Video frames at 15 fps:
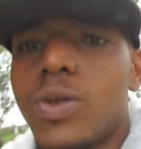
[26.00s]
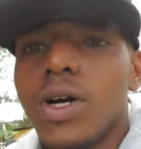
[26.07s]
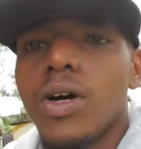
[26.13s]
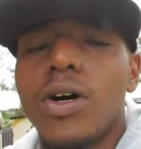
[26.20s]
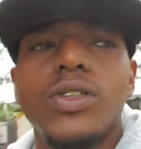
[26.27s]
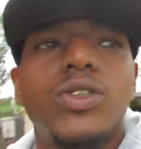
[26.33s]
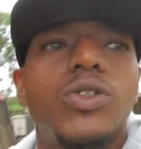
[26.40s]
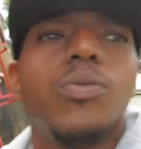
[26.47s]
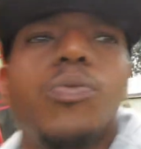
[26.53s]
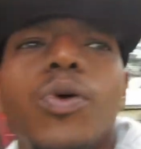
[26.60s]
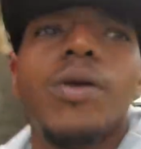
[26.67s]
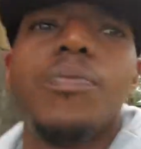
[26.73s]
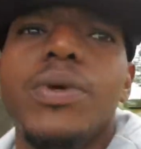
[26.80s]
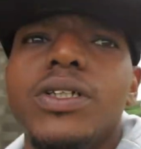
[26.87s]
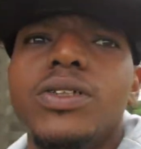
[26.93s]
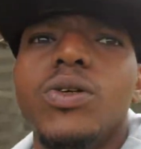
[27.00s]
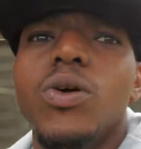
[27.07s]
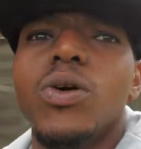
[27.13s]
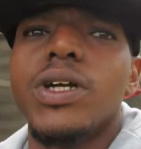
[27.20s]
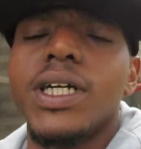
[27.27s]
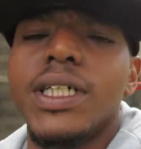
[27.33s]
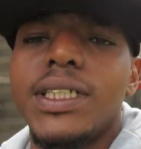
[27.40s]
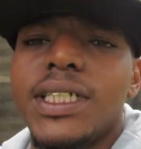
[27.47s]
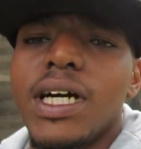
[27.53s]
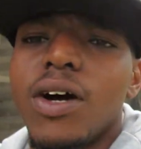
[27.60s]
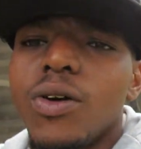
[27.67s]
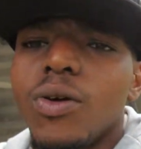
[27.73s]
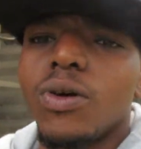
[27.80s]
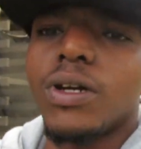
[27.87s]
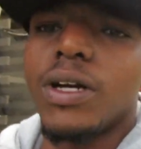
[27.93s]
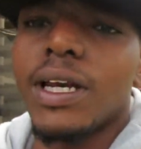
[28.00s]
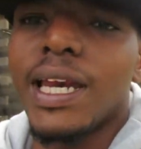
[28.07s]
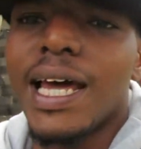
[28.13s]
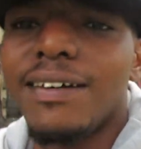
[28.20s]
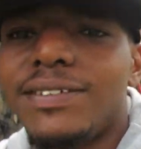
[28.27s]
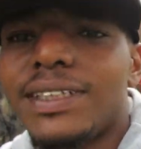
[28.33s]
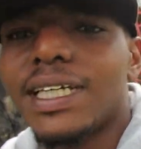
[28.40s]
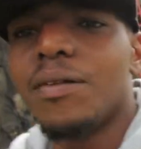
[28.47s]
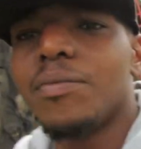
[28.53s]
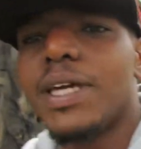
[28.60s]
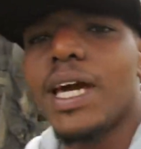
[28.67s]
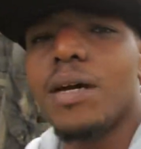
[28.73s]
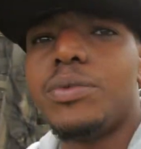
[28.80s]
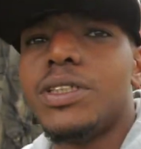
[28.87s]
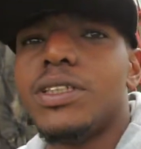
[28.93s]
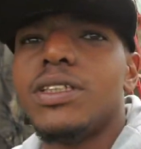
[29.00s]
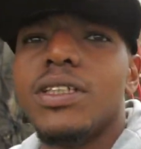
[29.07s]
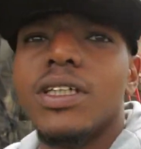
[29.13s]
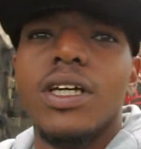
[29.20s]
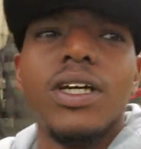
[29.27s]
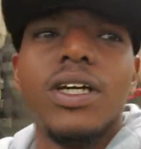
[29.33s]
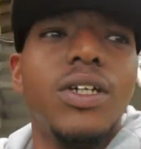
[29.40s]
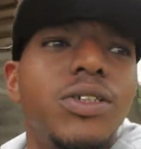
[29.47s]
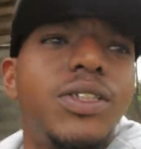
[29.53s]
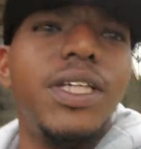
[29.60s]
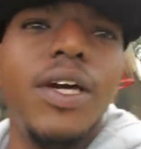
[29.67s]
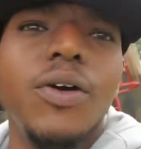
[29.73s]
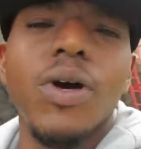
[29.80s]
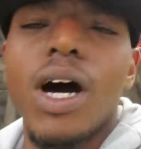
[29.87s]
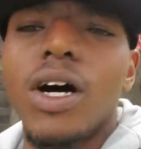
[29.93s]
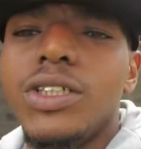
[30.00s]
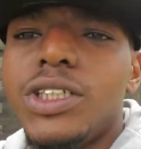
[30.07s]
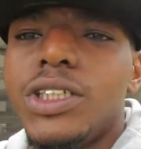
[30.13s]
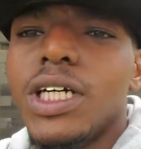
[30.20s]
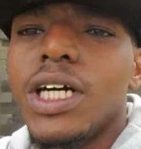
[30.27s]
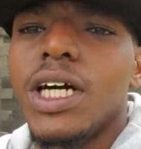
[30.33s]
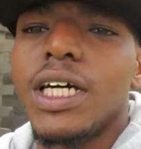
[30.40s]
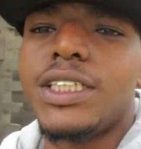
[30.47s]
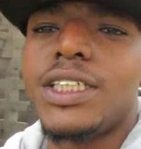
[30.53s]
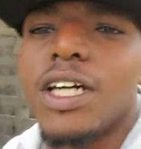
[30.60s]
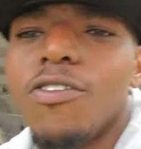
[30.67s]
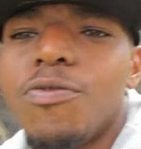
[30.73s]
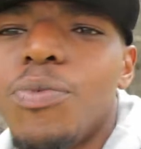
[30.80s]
going on? It's your boy Big Snow holding it down on Lifetime Captures. Today we're out here at Chaf